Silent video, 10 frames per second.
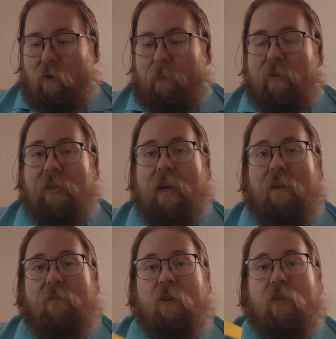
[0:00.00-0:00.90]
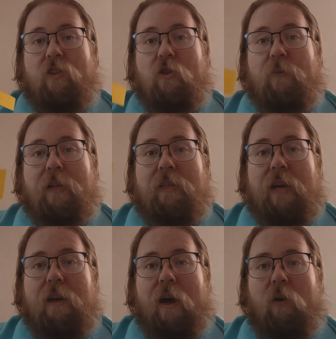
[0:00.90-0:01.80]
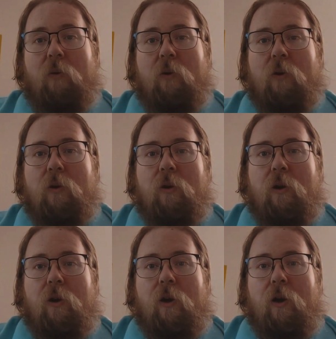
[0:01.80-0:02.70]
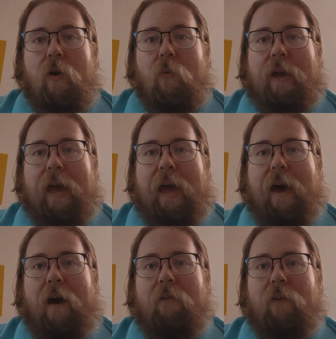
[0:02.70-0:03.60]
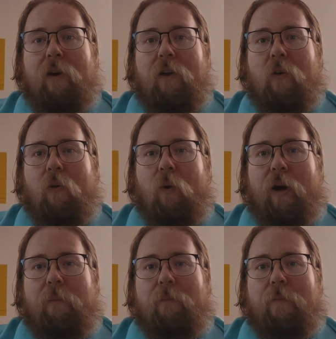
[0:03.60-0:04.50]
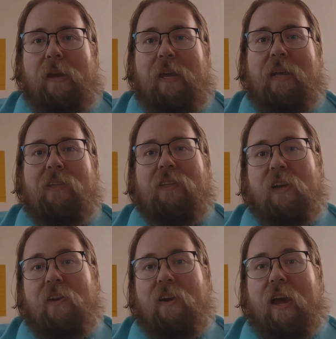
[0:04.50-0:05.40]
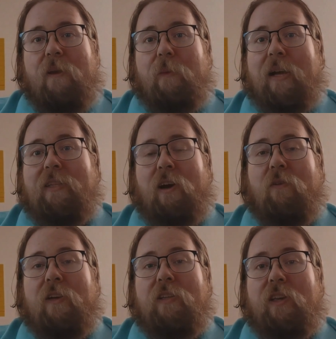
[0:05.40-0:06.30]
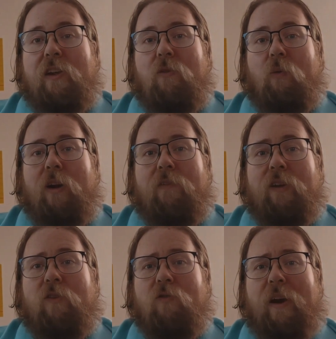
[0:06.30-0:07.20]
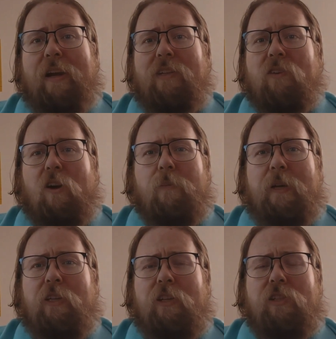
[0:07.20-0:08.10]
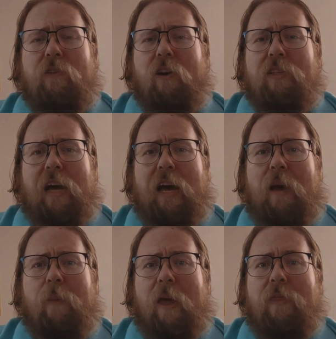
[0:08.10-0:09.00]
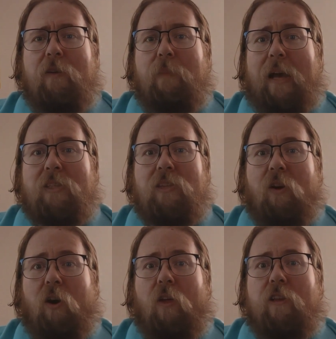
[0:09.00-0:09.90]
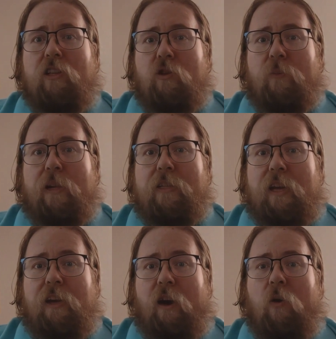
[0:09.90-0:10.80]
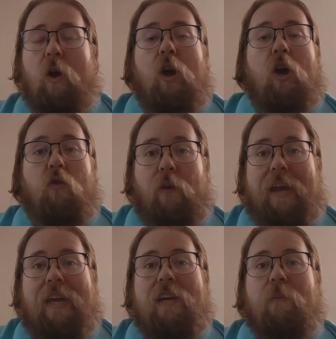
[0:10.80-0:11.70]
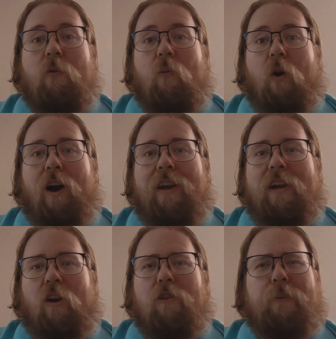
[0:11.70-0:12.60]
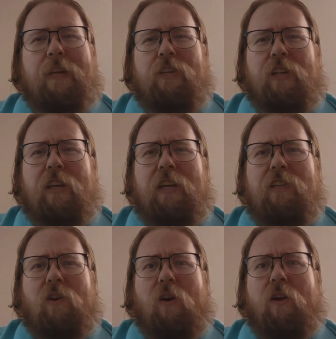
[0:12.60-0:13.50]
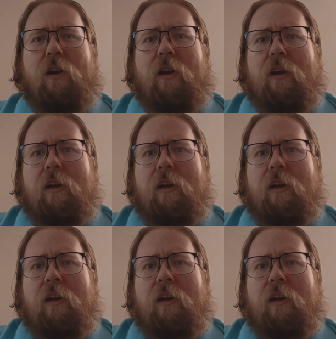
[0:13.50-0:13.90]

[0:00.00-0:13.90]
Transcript: representing for the Super Nintendo, we have what many consider, and myself consider, one of the greatest R P Gs of all time and the best on the Super Nintendo, ranking number one in R P Gs on